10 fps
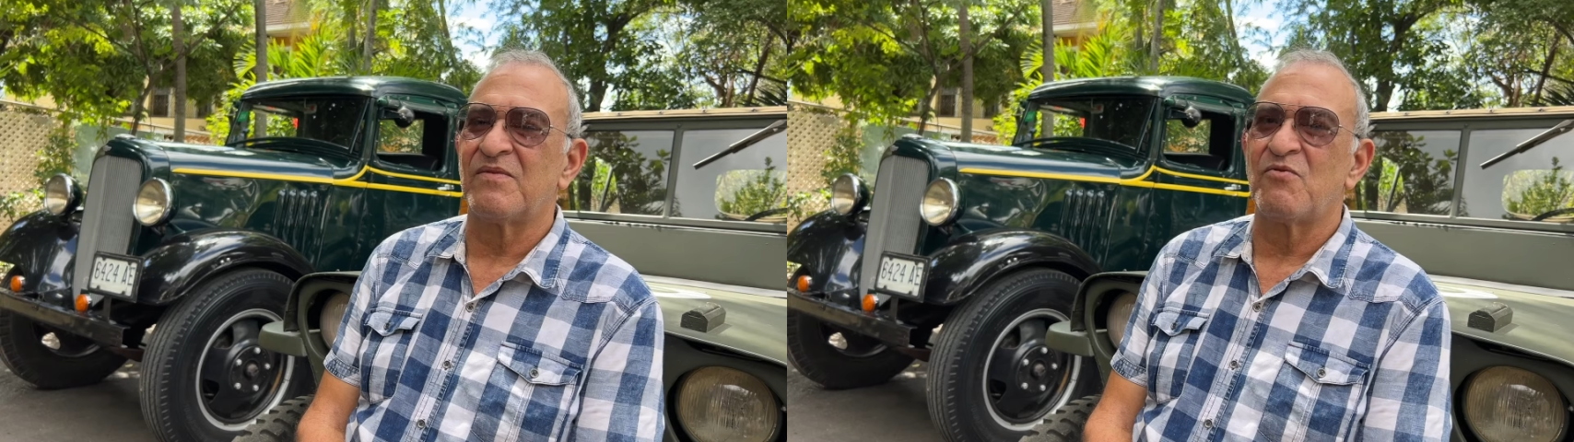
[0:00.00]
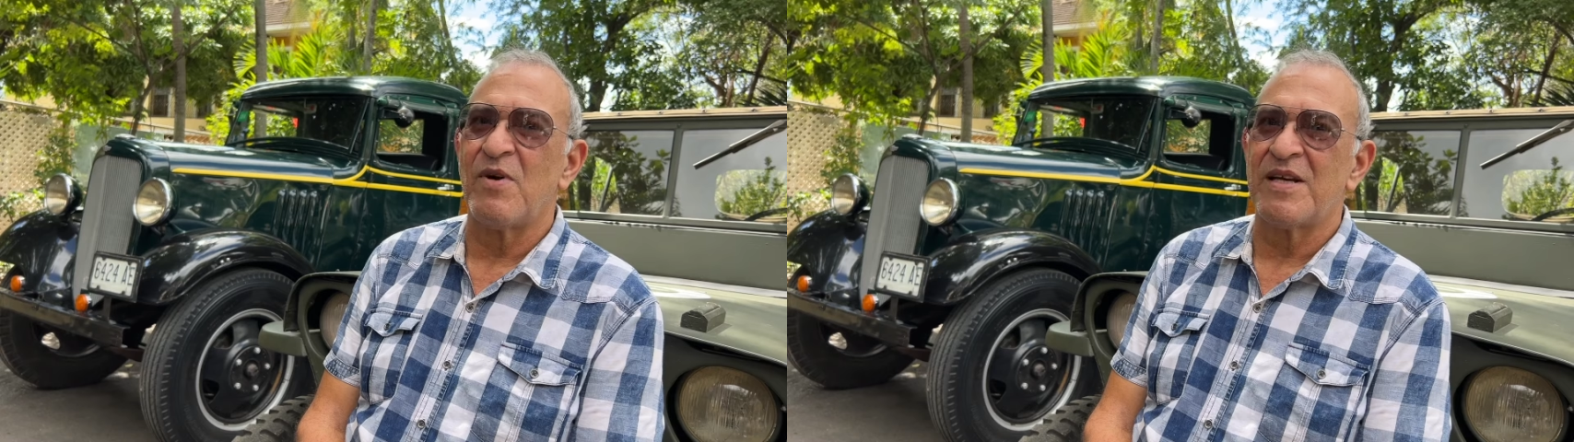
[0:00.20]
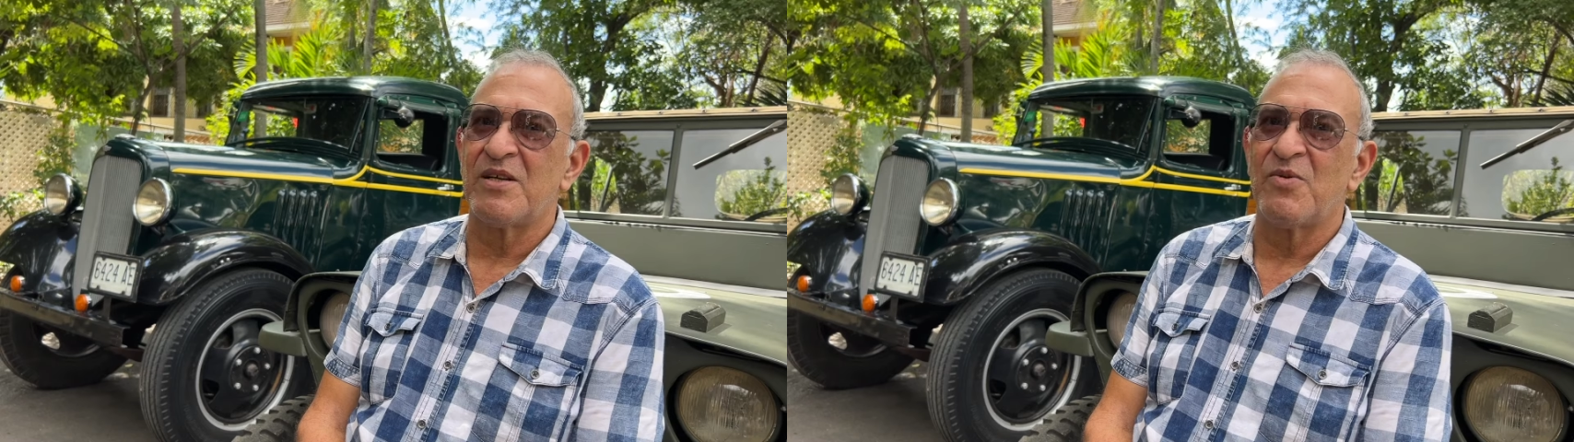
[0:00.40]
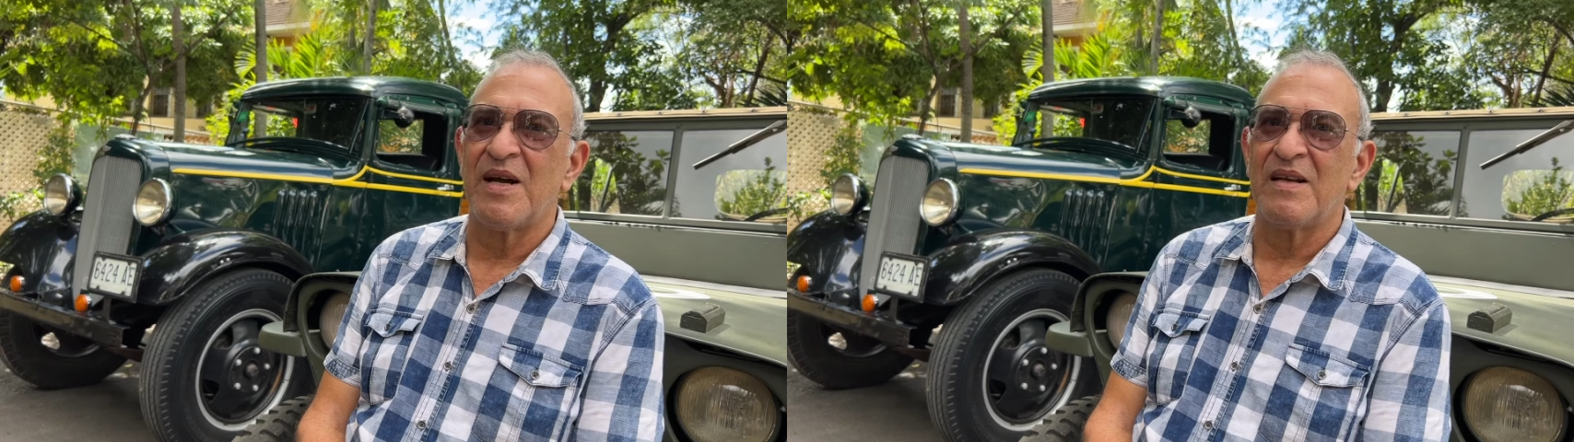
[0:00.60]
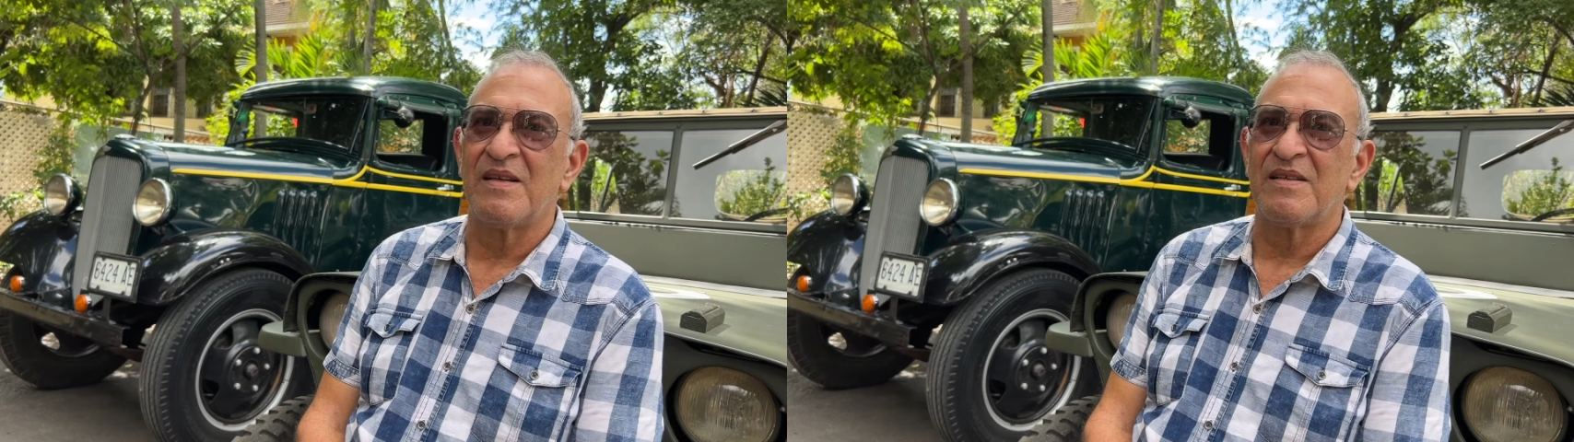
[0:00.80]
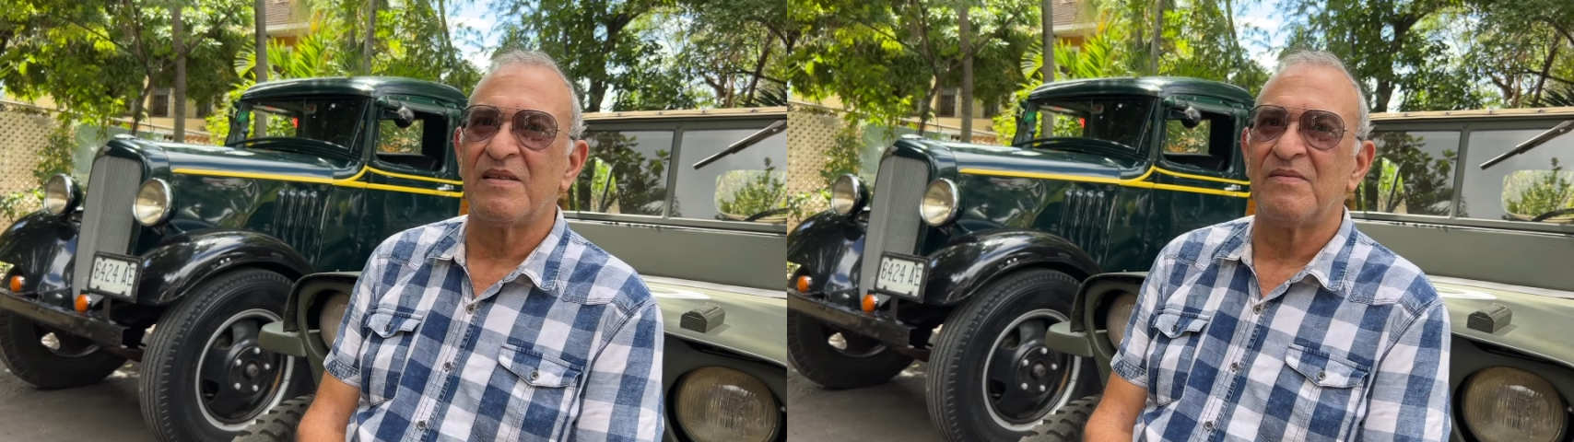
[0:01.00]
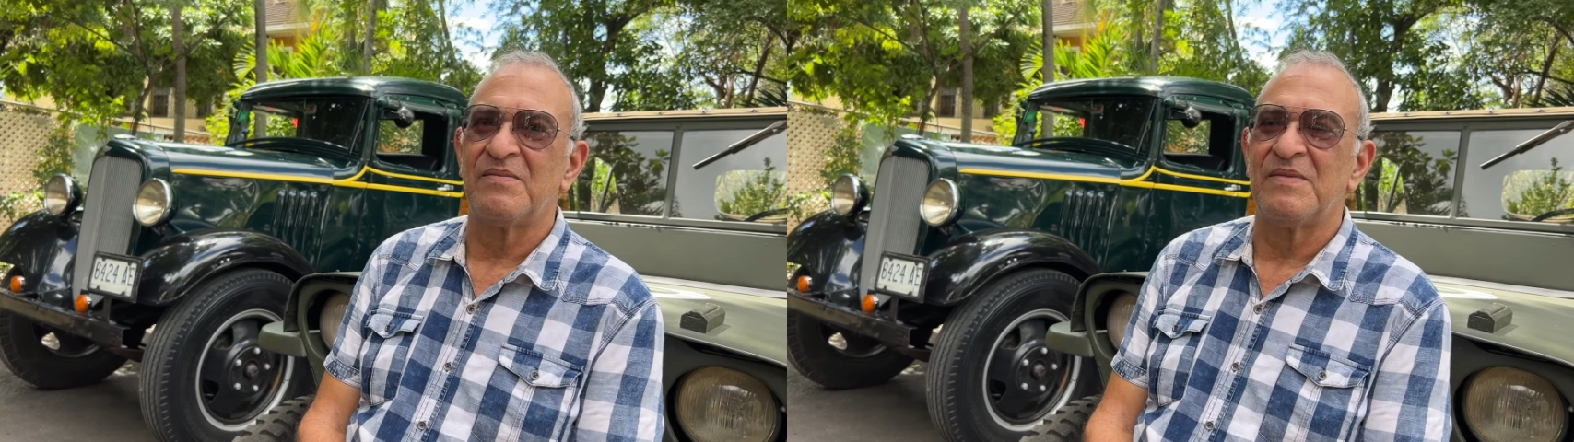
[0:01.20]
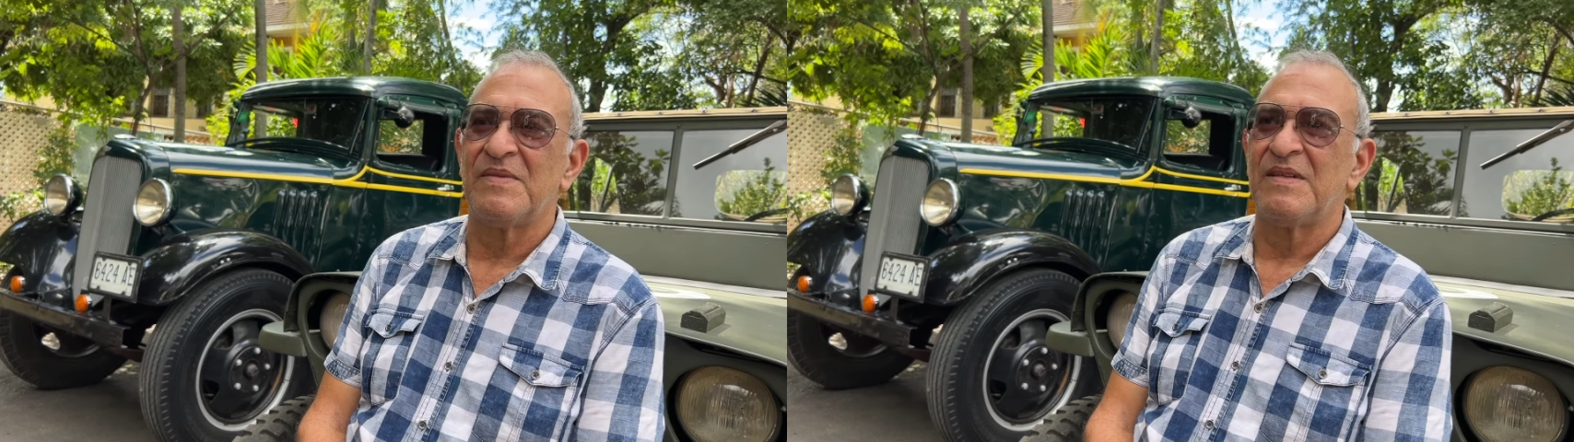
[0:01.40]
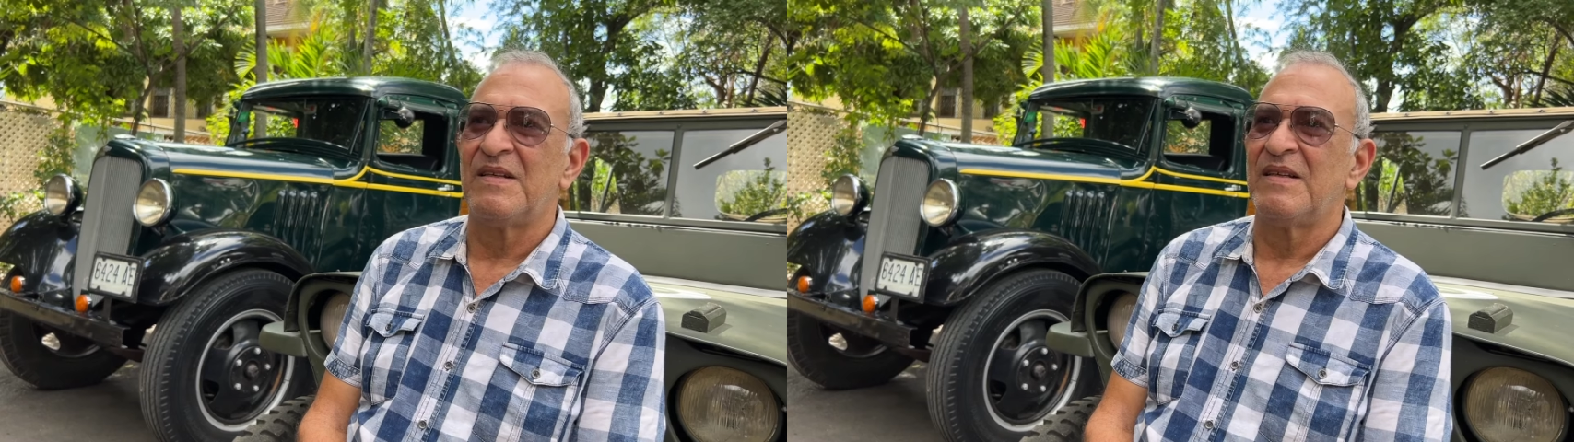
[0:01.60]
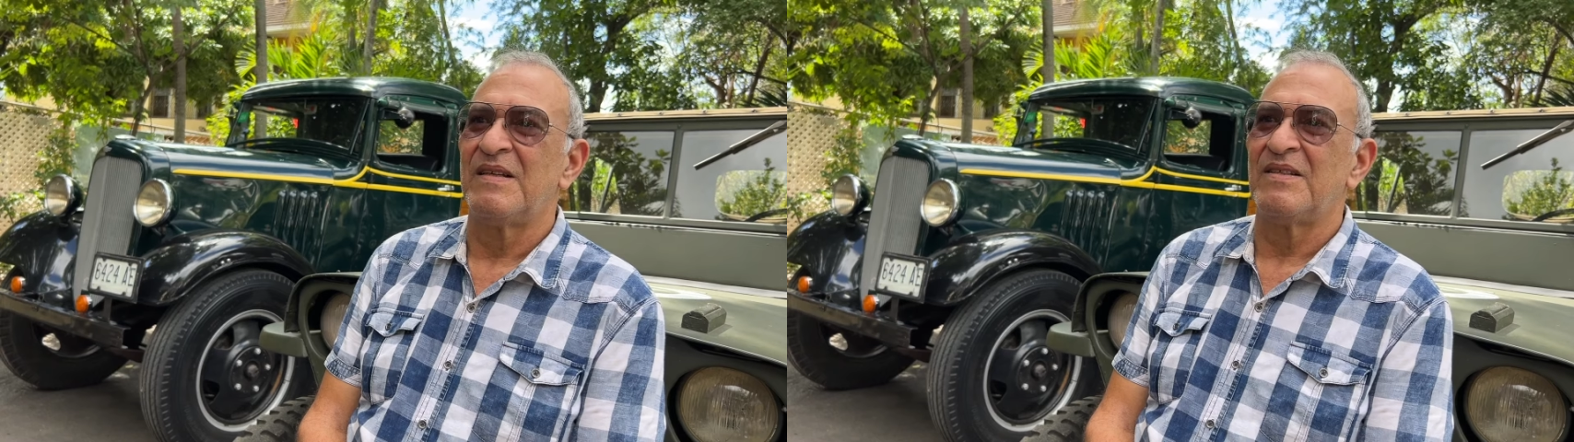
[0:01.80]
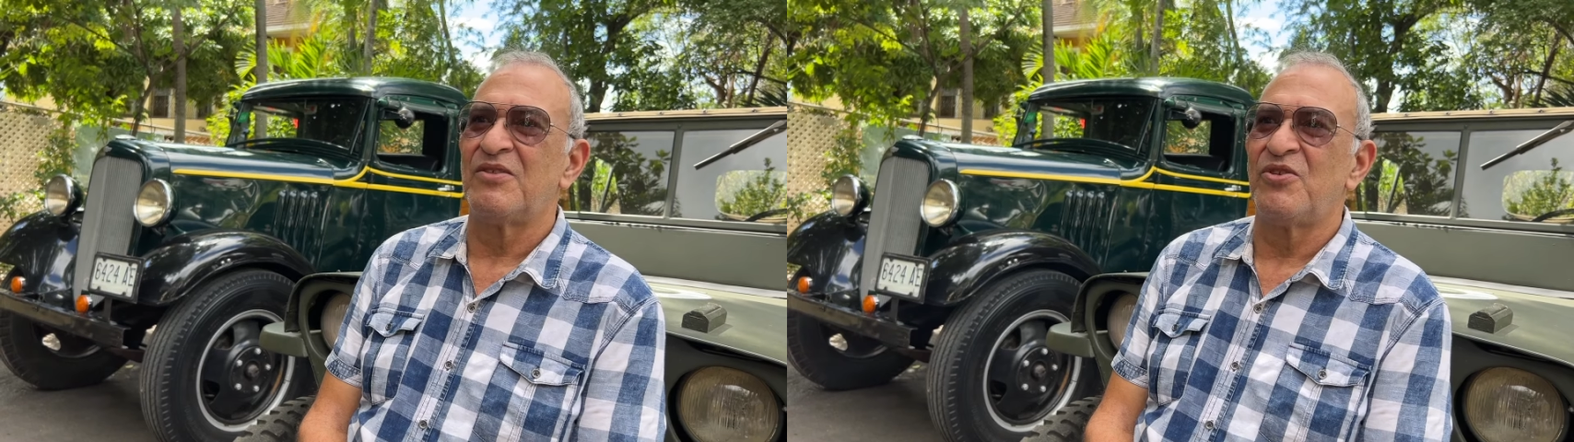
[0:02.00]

quite a while. So